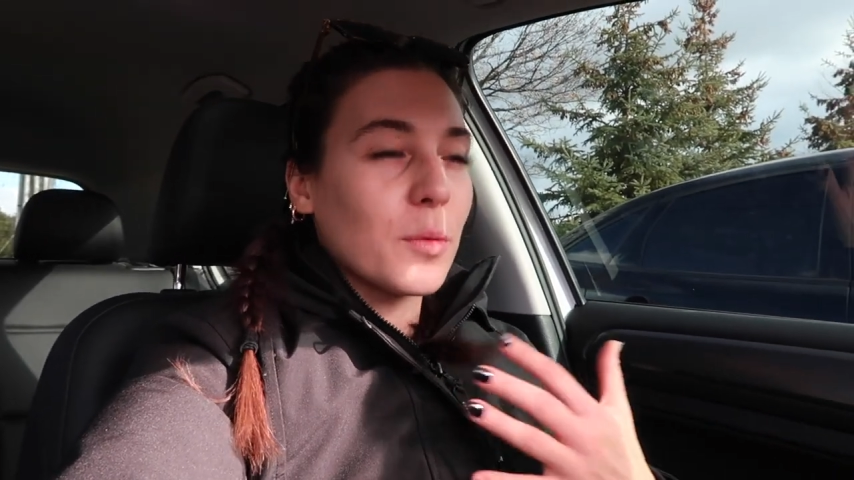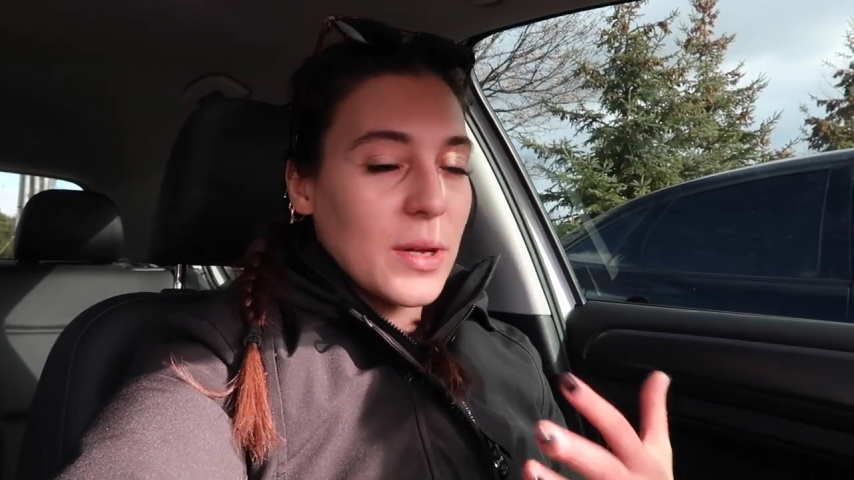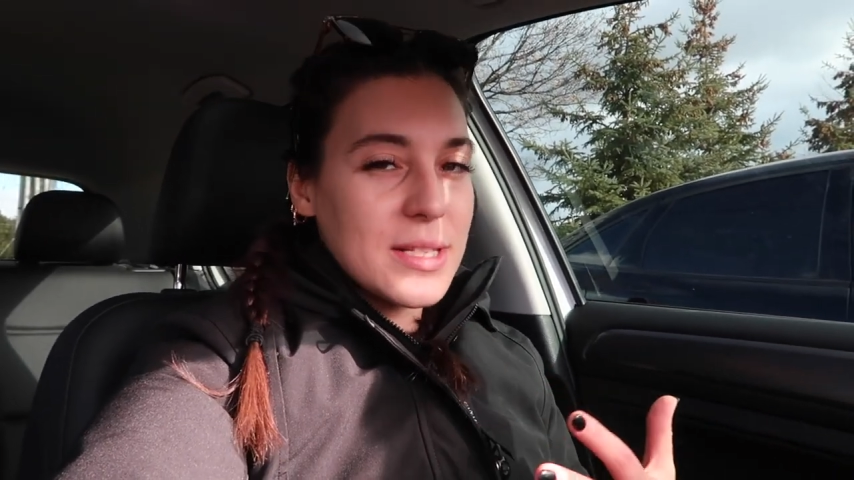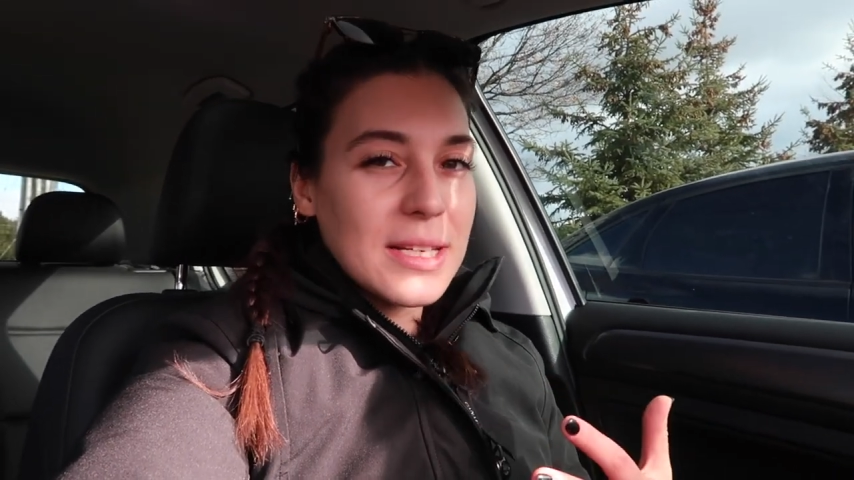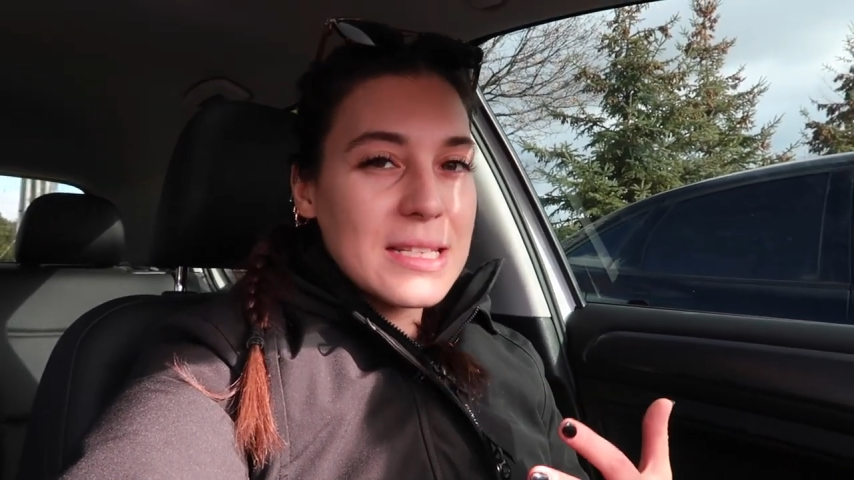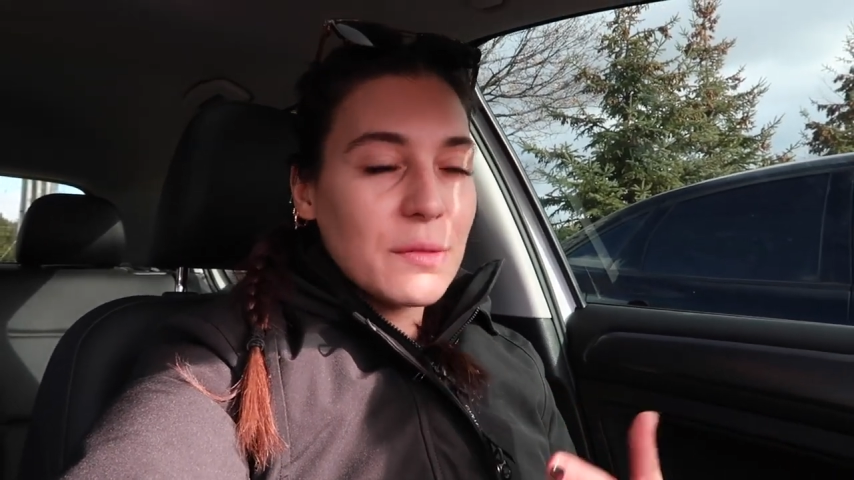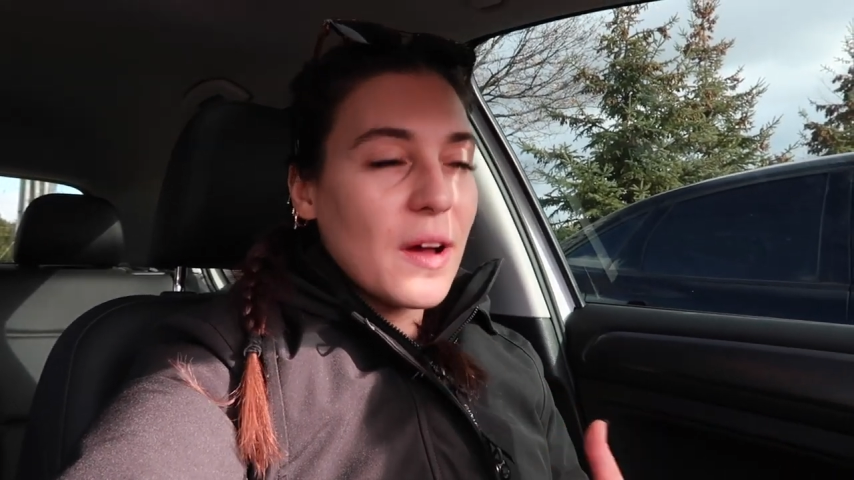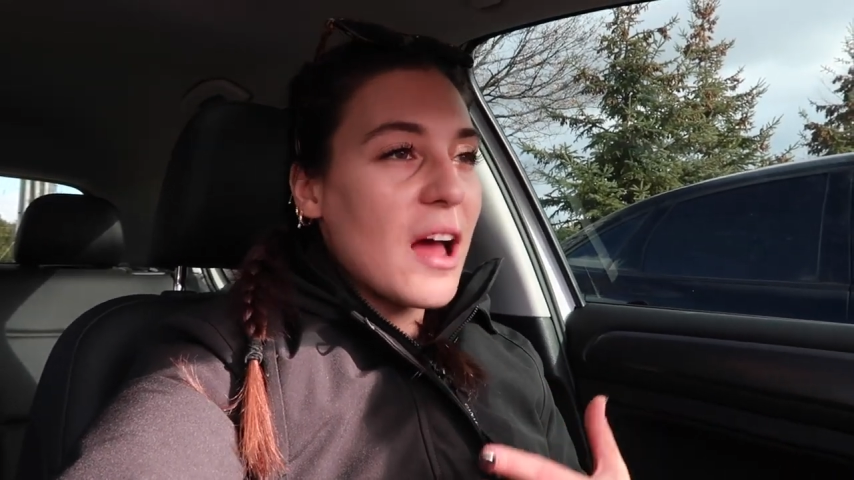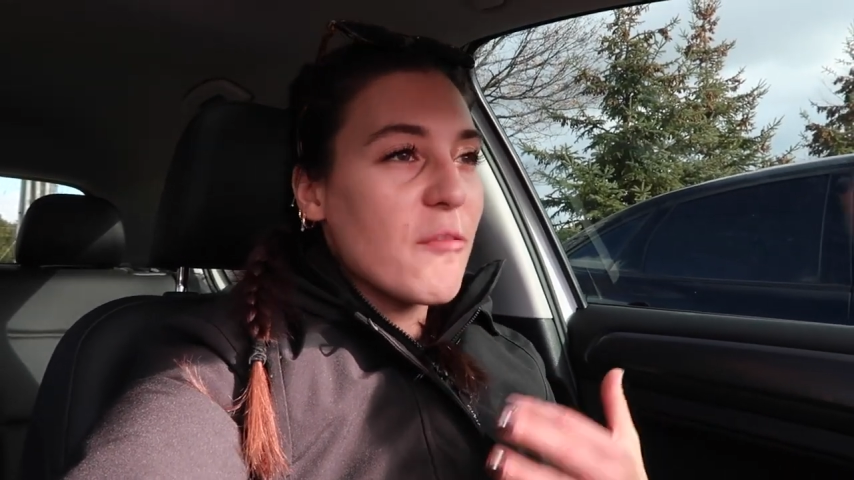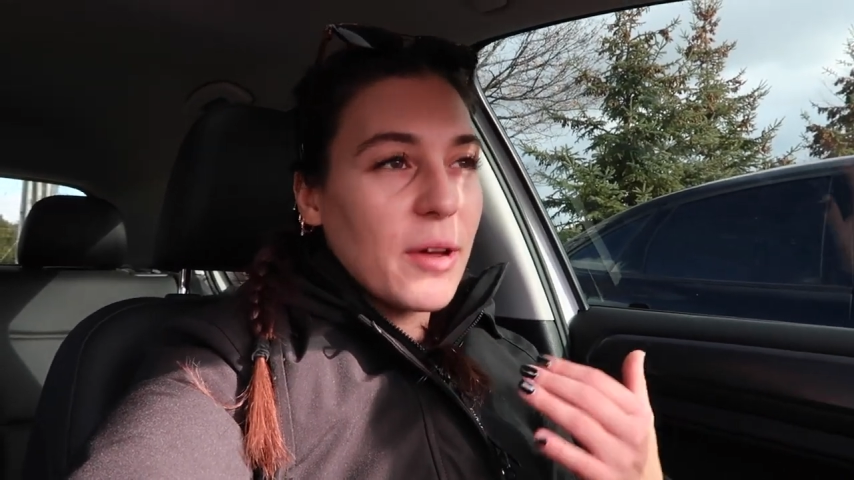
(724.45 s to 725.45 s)
for
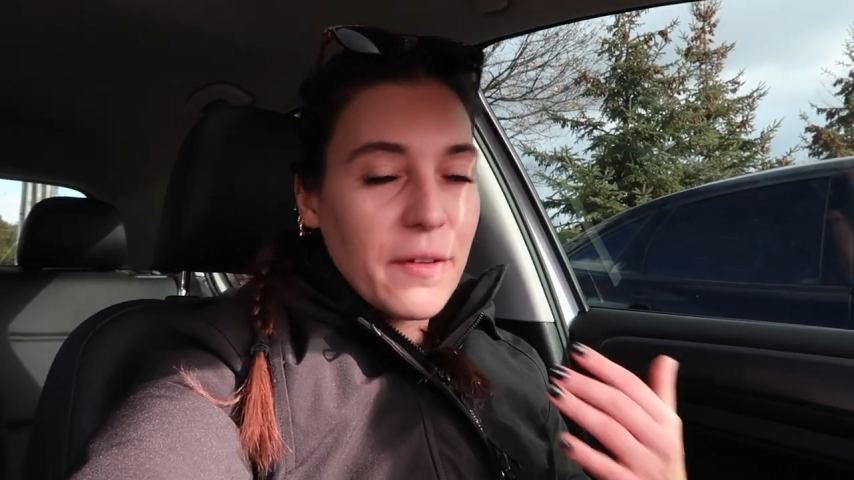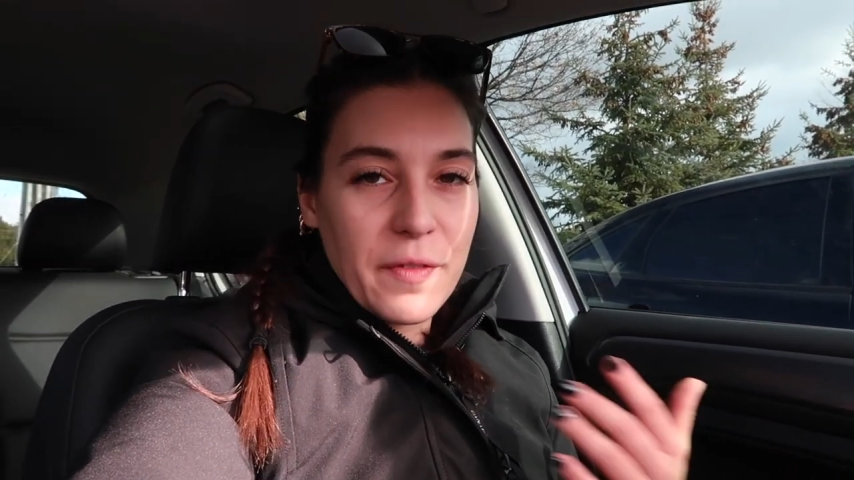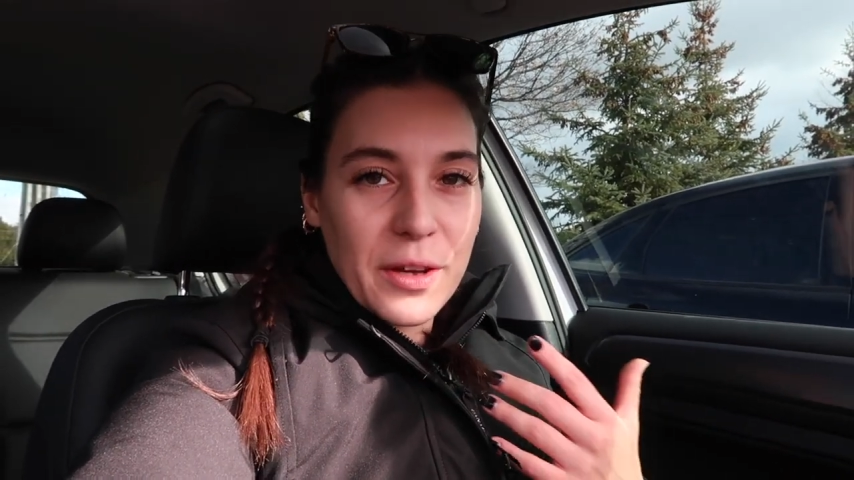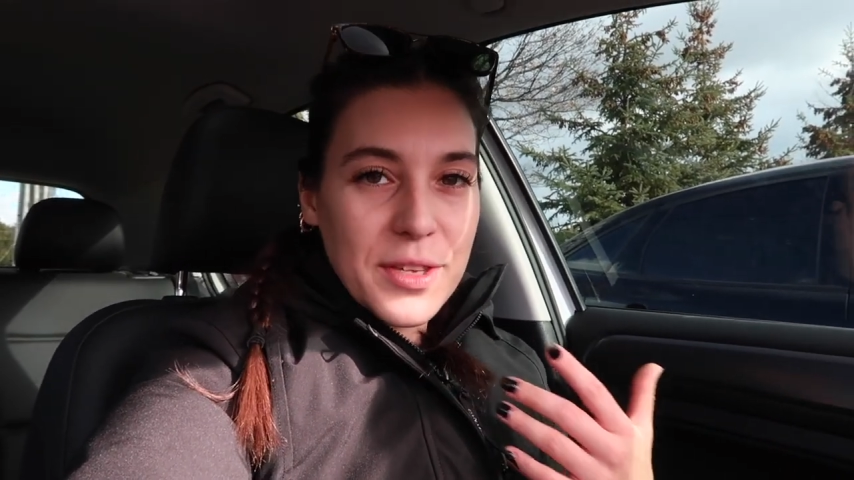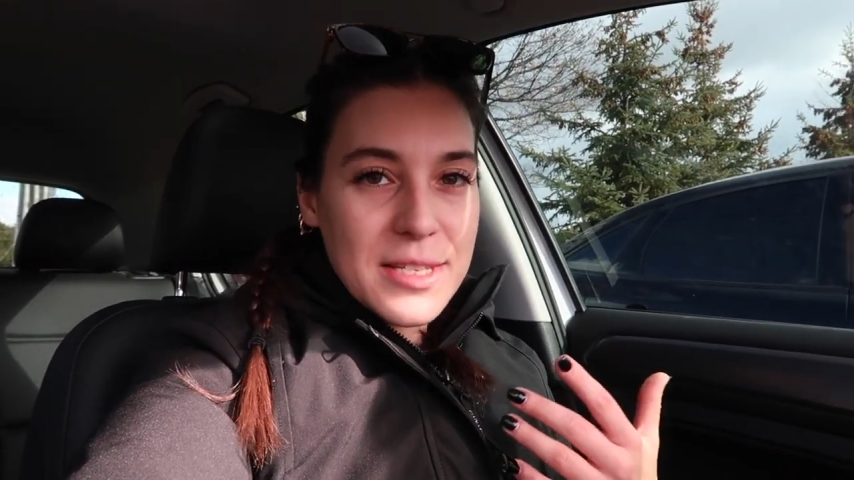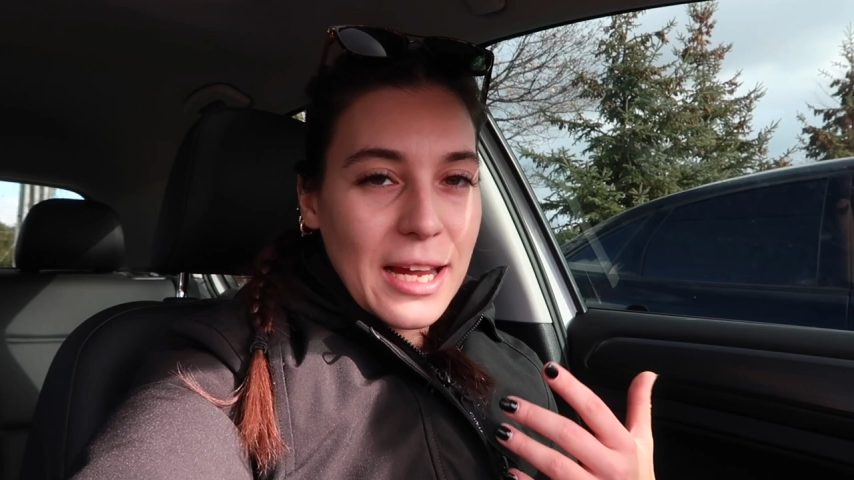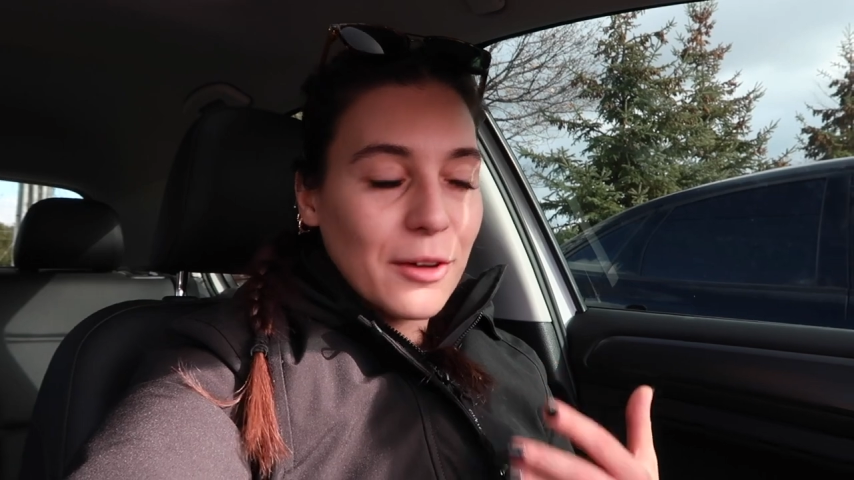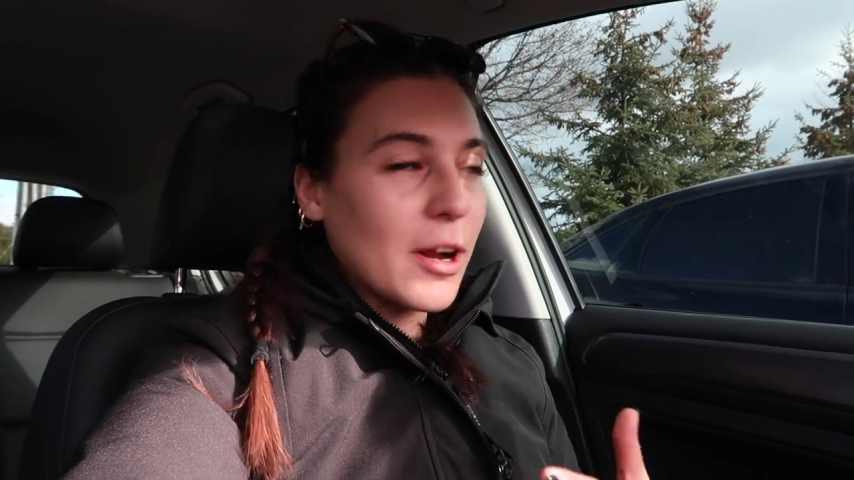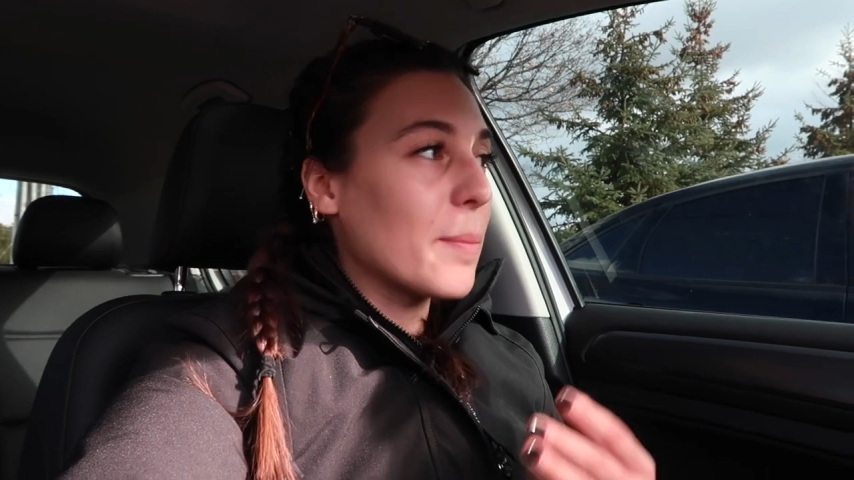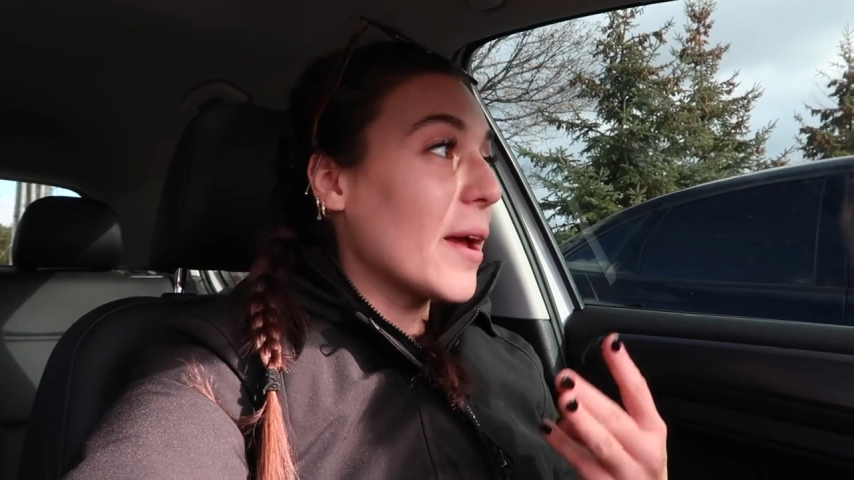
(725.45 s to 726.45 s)
165, but I failed the second rep,